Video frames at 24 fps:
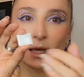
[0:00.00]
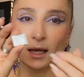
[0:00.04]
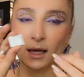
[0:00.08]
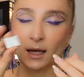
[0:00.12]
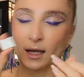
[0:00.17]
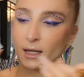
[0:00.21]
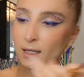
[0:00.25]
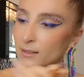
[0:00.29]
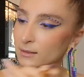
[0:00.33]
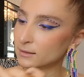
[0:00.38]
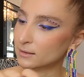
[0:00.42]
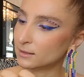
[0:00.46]

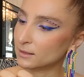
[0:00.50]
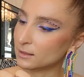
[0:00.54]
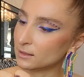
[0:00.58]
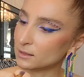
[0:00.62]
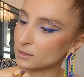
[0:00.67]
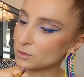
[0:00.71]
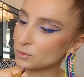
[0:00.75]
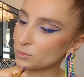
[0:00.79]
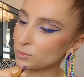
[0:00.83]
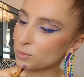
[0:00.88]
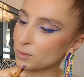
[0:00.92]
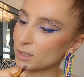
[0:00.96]
and
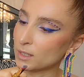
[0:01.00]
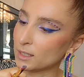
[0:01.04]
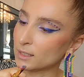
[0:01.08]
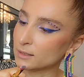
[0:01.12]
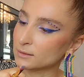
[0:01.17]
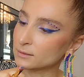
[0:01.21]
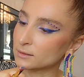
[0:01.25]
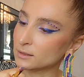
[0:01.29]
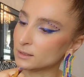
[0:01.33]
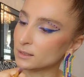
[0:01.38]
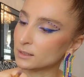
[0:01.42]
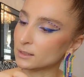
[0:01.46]
this
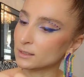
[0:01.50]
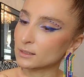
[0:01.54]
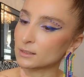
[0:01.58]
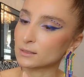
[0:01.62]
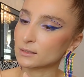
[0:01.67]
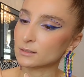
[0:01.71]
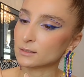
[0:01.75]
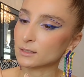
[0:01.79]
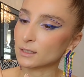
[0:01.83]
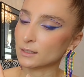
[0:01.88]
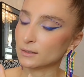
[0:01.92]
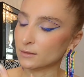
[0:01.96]
one
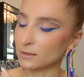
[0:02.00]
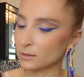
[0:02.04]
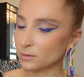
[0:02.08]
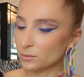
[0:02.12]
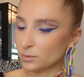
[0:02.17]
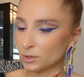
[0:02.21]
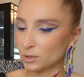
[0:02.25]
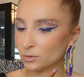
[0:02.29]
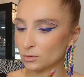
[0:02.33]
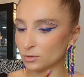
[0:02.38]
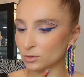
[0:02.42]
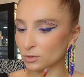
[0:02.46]
is, I think
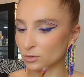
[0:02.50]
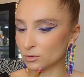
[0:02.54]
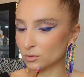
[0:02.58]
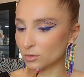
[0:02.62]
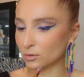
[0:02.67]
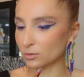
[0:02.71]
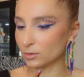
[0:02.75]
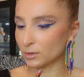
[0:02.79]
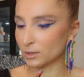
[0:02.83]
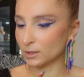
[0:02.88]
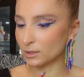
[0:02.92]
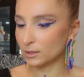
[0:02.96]
we use it
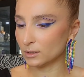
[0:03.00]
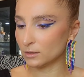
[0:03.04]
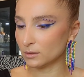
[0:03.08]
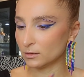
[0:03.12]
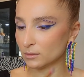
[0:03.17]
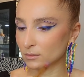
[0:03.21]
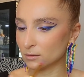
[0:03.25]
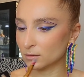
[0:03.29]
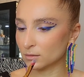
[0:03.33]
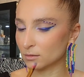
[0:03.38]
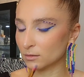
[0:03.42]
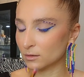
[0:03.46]
already.
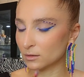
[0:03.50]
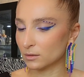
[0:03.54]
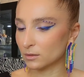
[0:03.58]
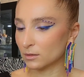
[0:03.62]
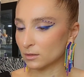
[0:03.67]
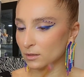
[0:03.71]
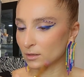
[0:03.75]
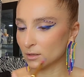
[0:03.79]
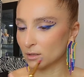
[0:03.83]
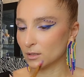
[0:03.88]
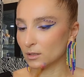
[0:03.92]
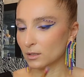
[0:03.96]

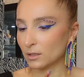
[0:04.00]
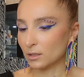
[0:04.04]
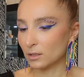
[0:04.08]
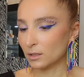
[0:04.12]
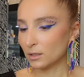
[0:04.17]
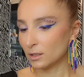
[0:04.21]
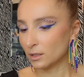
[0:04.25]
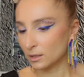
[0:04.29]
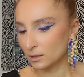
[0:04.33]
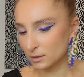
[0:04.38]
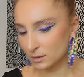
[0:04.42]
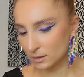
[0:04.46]

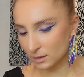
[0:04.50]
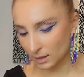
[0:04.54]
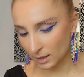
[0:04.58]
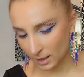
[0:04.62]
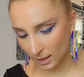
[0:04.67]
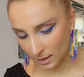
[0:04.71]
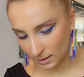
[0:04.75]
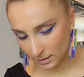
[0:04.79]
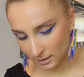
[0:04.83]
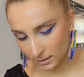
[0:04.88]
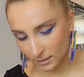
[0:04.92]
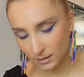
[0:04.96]
It
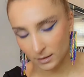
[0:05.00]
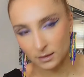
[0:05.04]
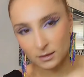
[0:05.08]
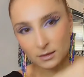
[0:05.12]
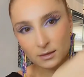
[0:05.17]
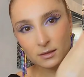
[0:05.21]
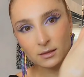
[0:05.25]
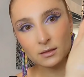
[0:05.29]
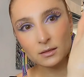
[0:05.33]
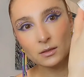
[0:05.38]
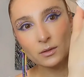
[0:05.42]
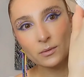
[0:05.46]
has
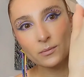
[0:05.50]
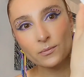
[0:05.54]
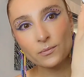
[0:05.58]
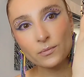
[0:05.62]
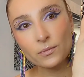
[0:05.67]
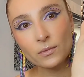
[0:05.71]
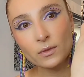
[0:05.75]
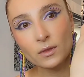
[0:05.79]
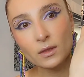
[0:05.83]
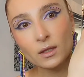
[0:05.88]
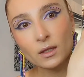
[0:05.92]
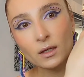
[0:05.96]
this
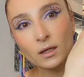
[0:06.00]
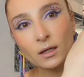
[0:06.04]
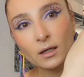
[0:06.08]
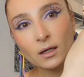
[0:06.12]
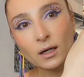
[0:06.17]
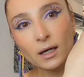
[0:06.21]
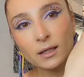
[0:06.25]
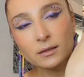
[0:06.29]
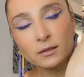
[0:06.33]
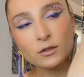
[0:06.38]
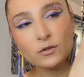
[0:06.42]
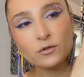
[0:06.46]

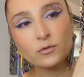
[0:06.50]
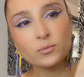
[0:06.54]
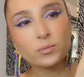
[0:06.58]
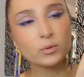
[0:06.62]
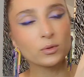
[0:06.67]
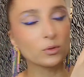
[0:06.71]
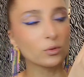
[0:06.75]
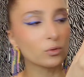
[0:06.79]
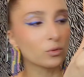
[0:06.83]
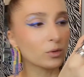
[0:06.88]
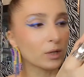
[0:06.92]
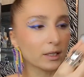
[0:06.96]
kind of
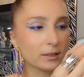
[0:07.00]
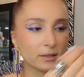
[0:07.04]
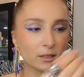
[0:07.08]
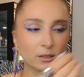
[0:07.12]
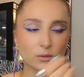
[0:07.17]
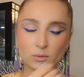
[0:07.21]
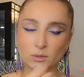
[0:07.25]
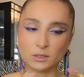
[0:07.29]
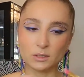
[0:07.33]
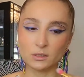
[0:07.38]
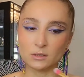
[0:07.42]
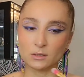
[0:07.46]
blue, I
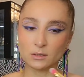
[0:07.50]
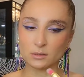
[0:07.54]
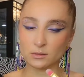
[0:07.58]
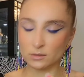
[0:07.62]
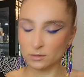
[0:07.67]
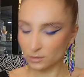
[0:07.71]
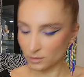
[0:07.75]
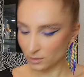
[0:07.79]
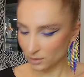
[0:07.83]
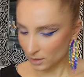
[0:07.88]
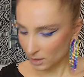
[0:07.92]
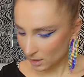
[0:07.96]
think we
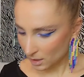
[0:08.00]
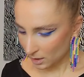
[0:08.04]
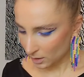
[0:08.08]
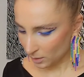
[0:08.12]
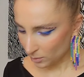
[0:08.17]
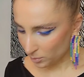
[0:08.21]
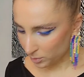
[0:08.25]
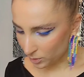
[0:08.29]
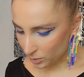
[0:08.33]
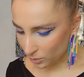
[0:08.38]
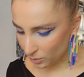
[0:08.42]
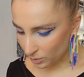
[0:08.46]
didn't,
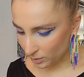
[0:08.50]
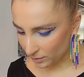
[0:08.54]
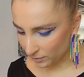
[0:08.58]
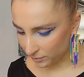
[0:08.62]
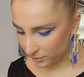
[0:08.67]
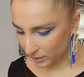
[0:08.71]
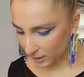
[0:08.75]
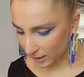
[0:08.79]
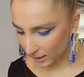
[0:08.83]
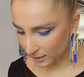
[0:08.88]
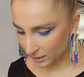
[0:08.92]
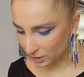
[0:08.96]
blue
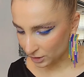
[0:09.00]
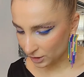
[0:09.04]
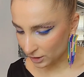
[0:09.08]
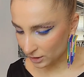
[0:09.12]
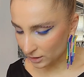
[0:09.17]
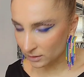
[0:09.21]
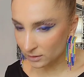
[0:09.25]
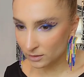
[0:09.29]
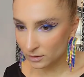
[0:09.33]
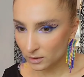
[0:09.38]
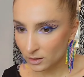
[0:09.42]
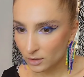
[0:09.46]

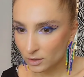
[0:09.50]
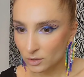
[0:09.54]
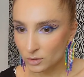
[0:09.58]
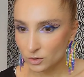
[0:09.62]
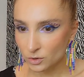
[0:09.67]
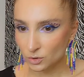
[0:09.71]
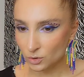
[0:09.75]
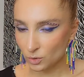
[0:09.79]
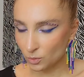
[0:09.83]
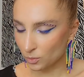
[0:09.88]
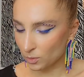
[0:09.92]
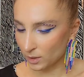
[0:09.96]
reflection.
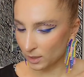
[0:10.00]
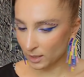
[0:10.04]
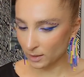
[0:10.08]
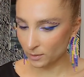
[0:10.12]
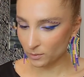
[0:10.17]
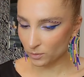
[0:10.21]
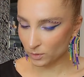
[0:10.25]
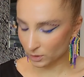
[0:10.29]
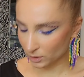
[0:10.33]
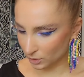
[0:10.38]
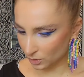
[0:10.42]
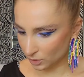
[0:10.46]
So what I
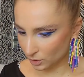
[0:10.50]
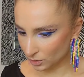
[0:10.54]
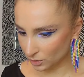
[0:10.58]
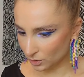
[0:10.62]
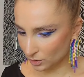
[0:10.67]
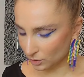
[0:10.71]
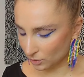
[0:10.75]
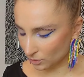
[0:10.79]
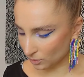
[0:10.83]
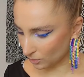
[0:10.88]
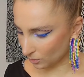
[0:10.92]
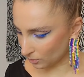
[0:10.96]
want to
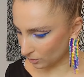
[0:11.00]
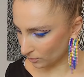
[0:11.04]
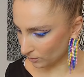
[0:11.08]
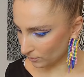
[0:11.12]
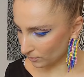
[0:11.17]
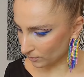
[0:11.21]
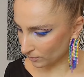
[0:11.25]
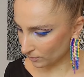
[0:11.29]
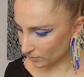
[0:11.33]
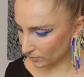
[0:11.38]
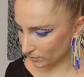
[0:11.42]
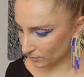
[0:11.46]
do,